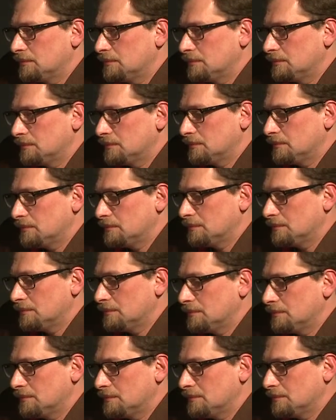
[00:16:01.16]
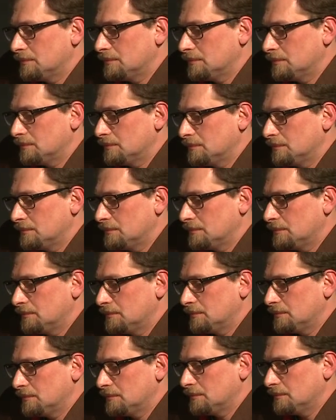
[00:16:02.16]

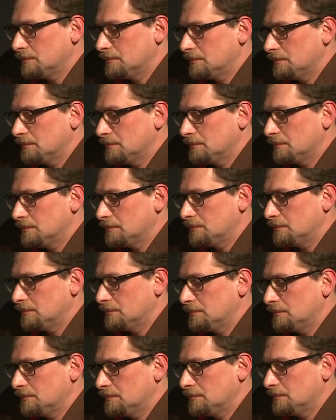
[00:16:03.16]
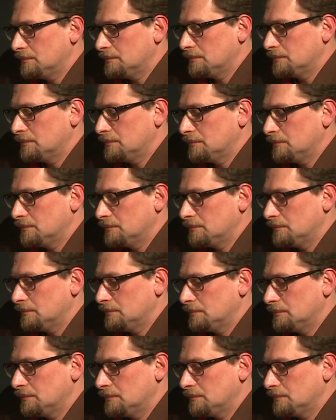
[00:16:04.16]

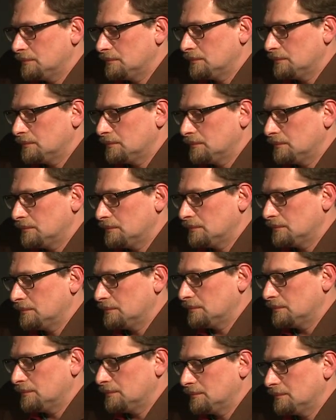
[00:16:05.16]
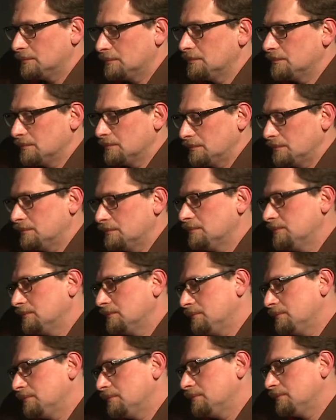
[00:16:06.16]

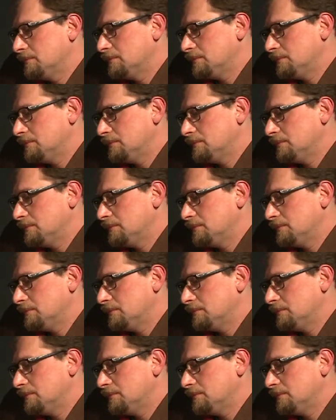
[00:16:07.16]
No words are spoken by the person on screen.